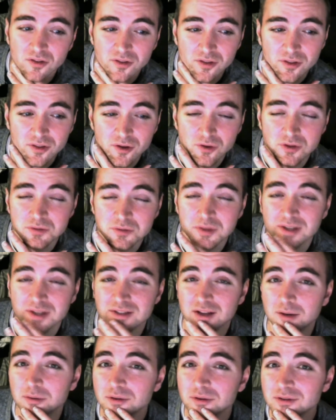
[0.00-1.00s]
those
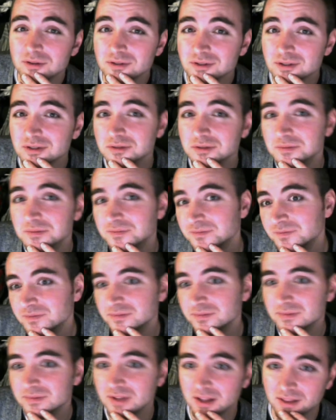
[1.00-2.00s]
McDoubles,
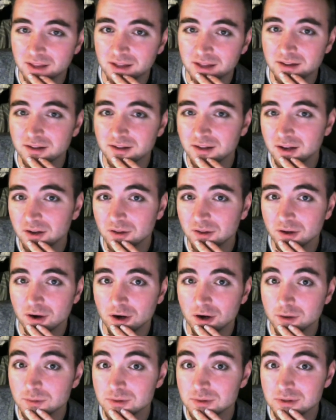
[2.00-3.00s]
and then, you know, the
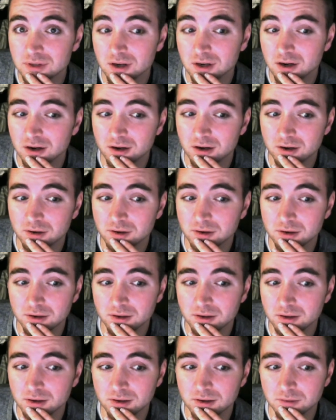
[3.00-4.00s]
carbs are
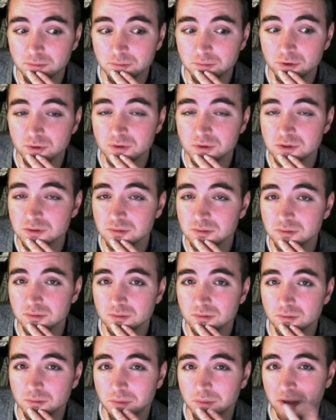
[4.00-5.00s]
going to produce
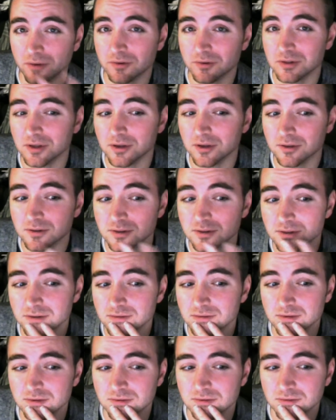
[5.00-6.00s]
bad
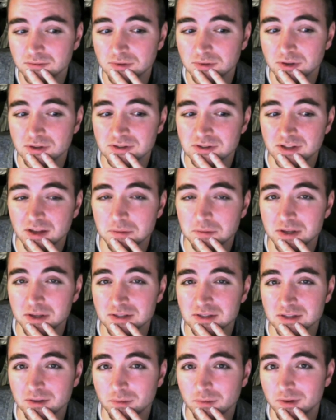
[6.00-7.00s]
results because they get
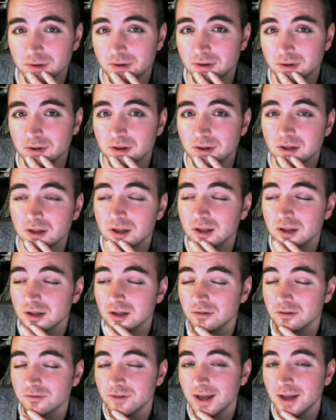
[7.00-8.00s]
mixed in with the
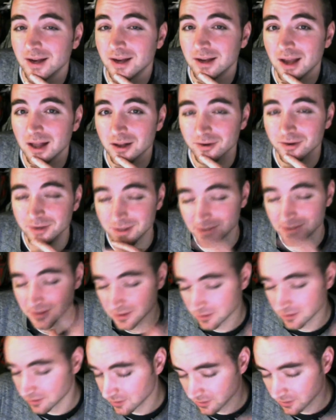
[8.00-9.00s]
fat calories,
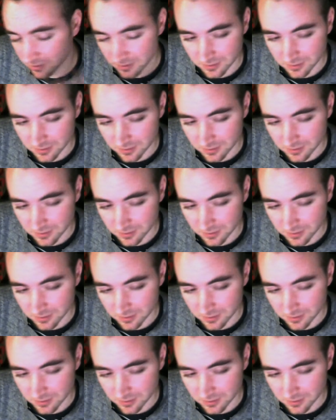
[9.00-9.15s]
and